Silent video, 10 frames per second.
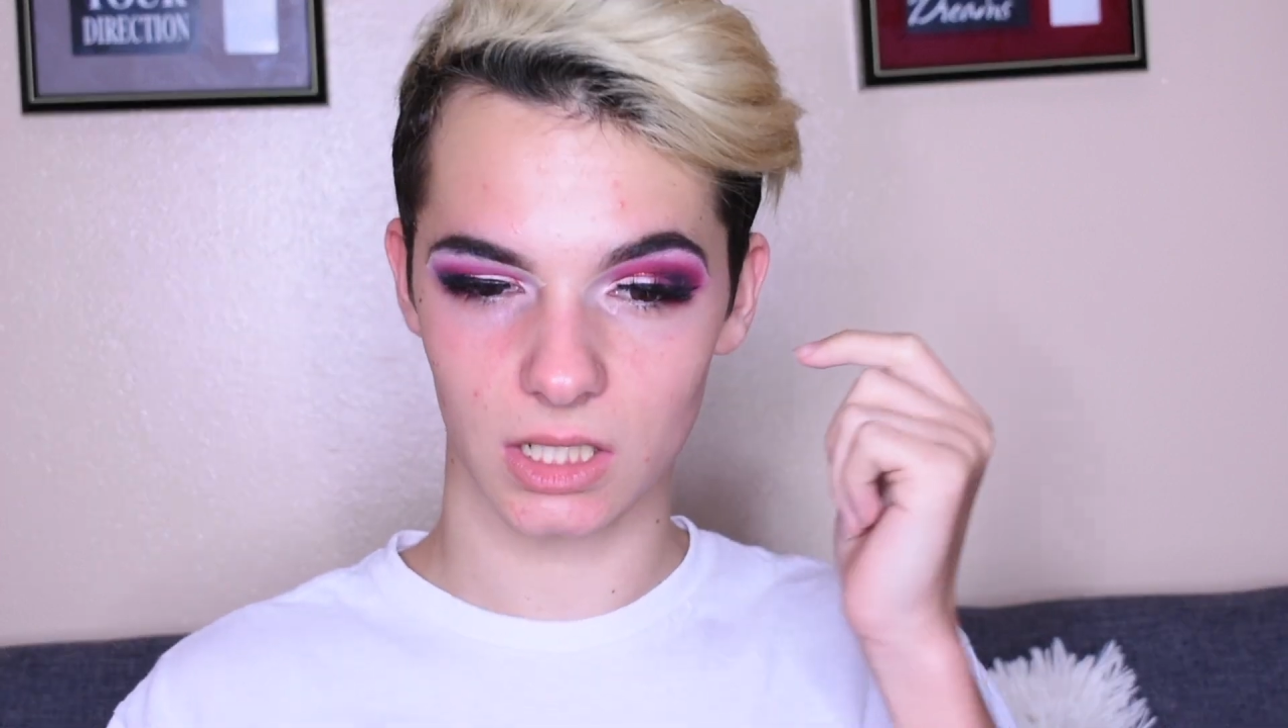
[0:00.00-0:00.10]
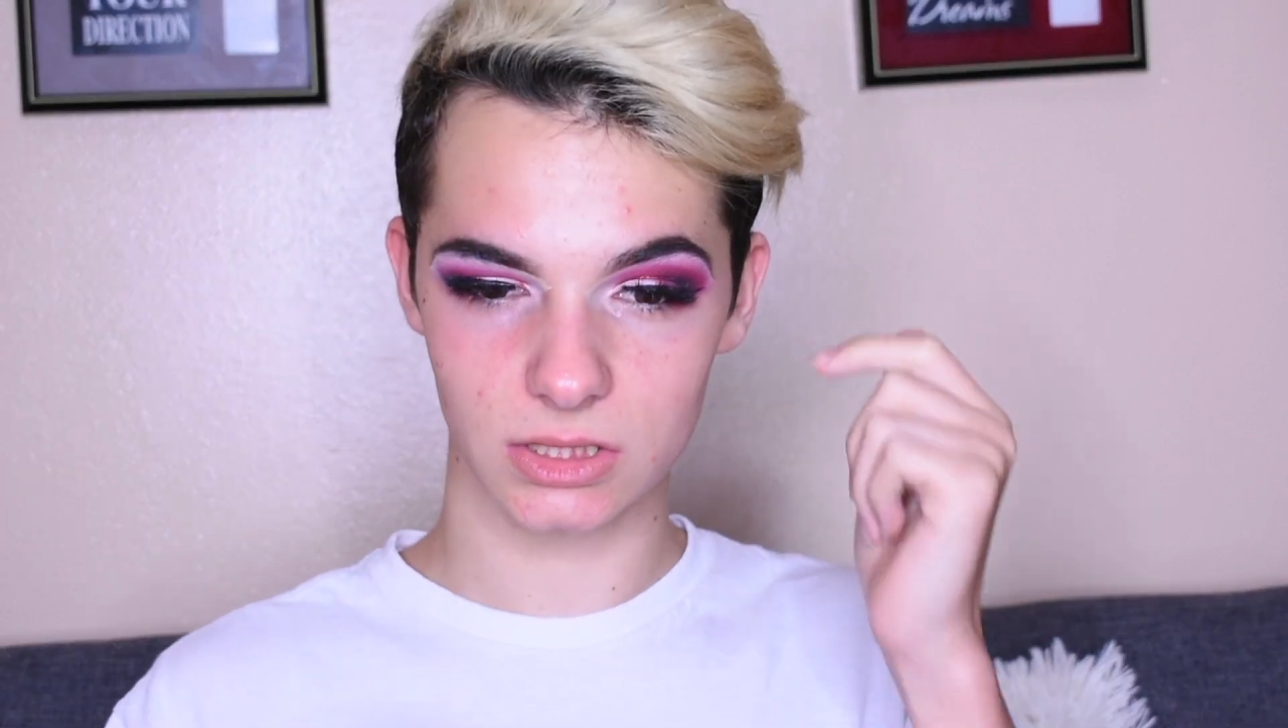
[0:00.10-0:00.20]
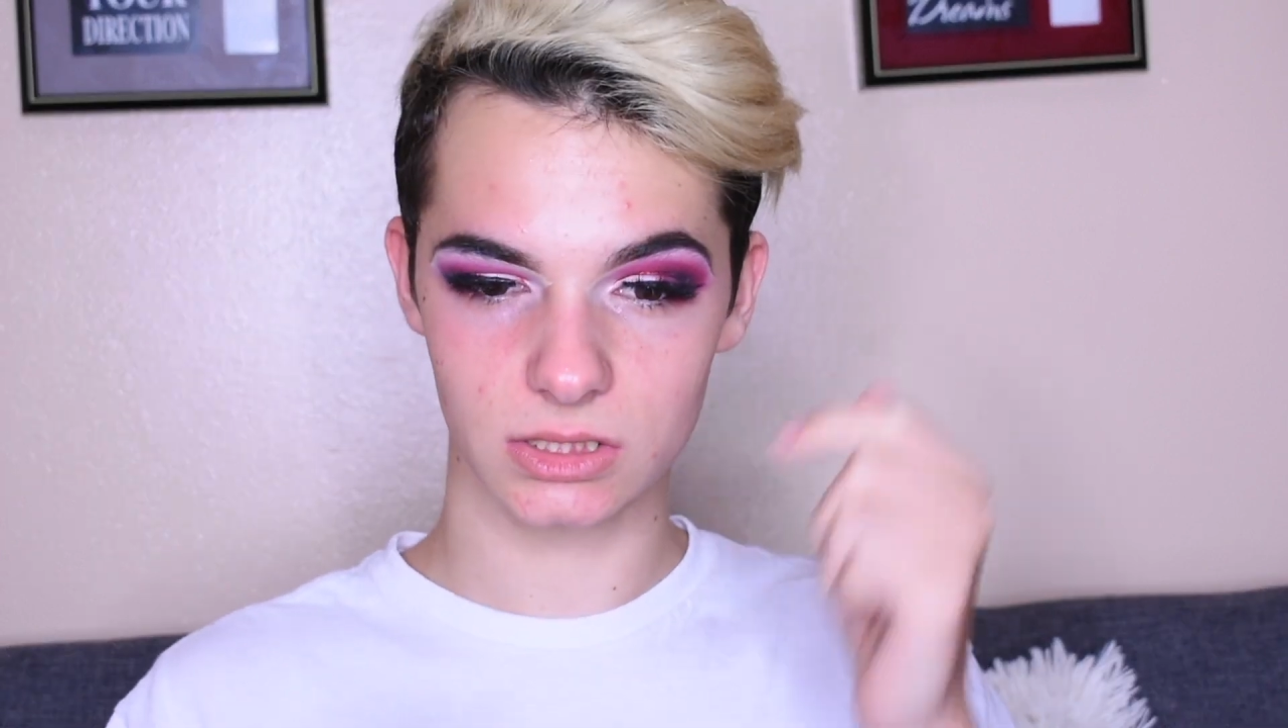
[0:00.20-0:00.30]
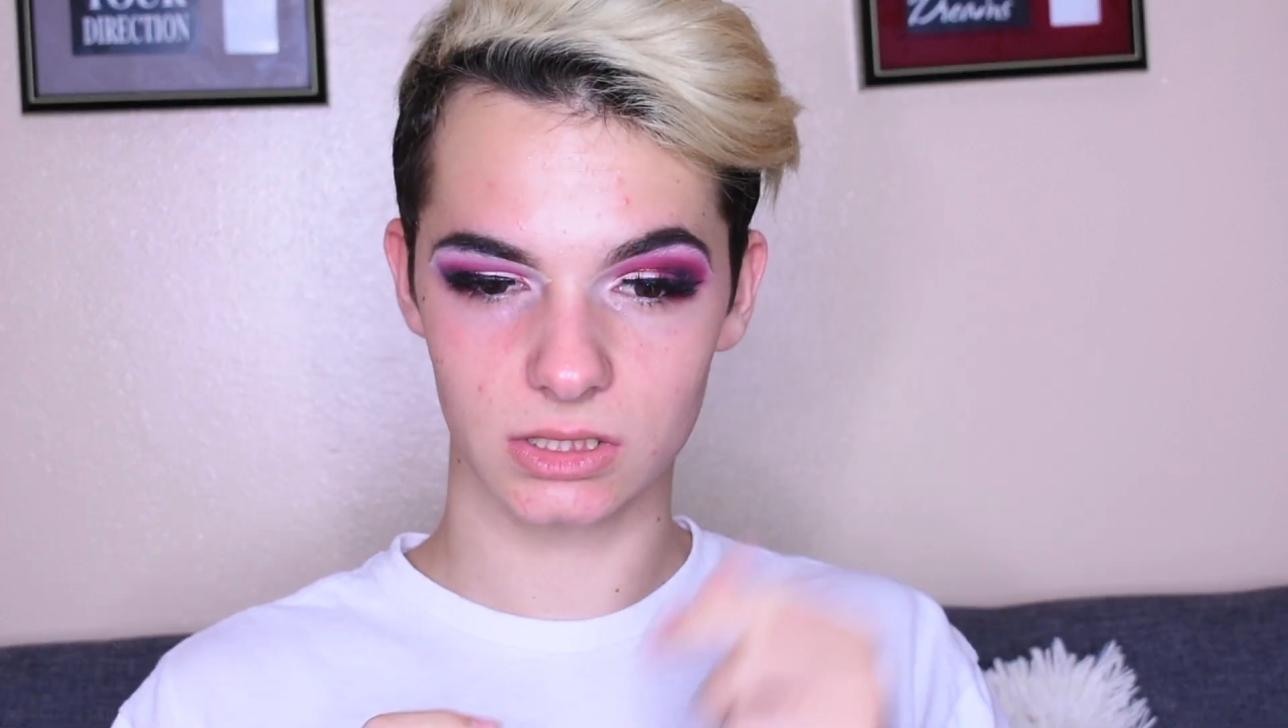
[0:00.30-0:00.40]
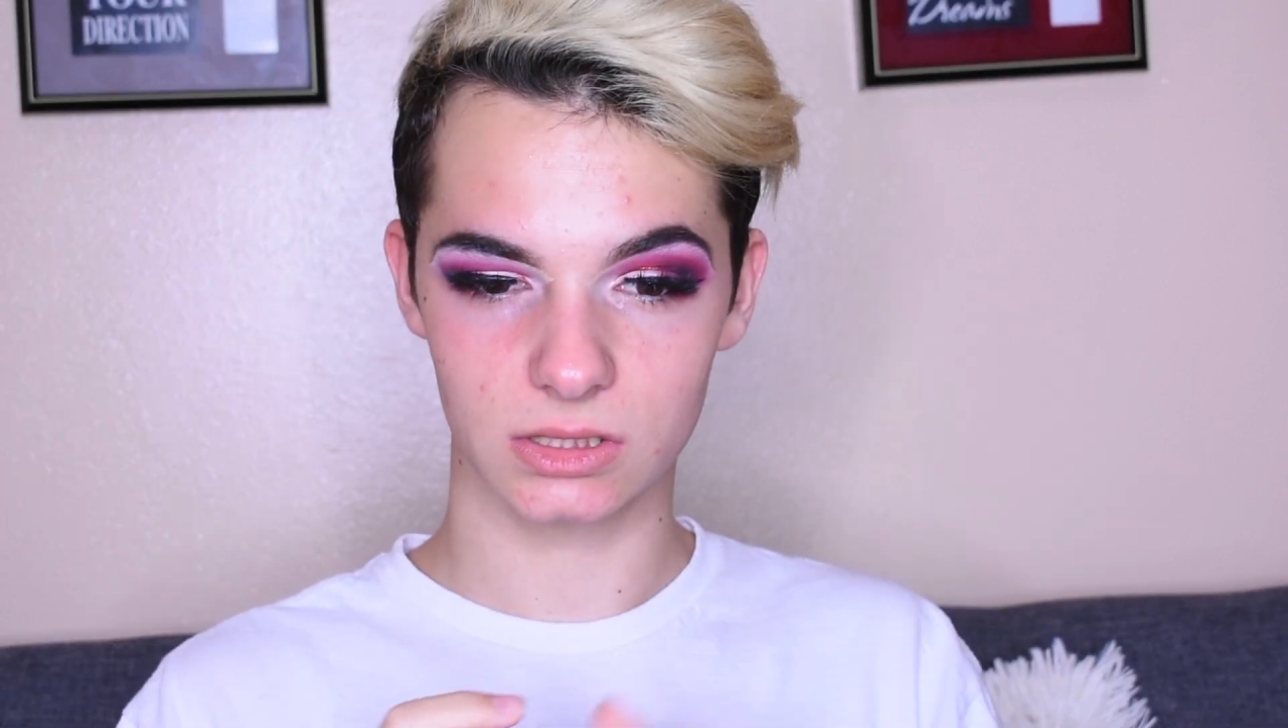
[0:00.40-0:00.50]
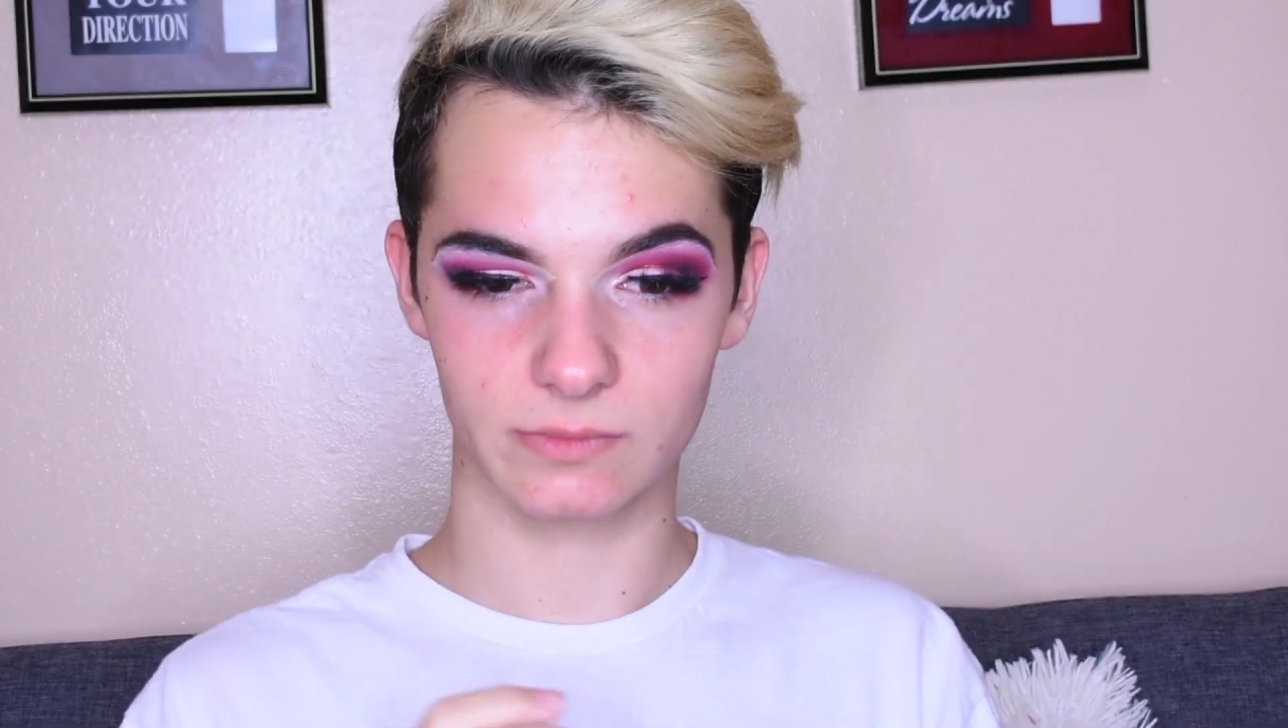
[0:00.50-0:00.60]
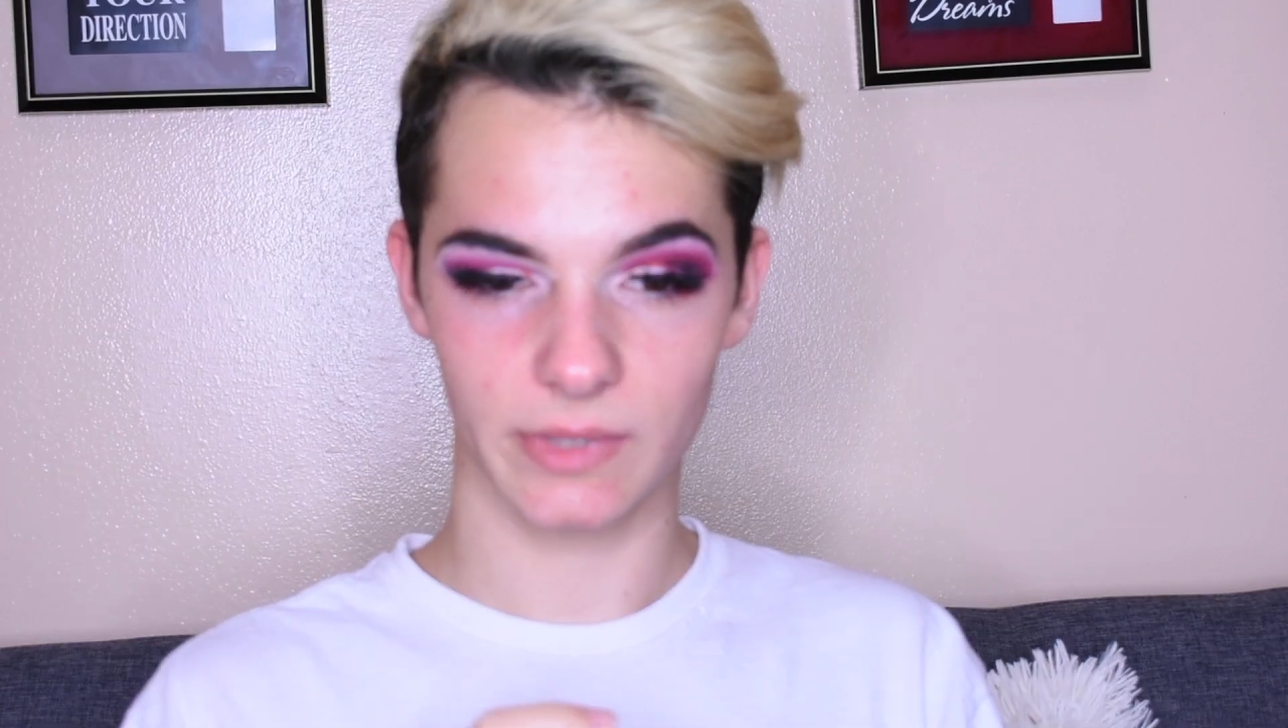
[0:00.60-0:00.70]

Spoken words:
eye just looks